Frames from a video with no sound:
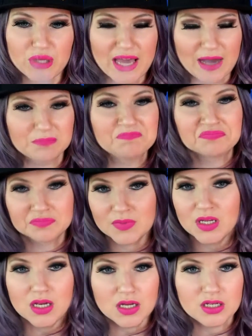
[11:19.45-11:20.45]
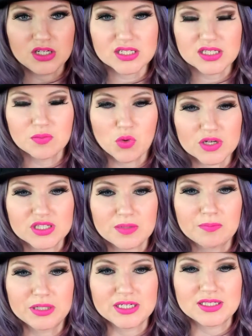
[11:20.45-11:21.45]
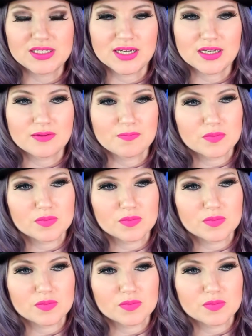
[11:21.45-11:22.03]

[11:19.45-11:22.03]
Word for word: Yeah, just a more simplistic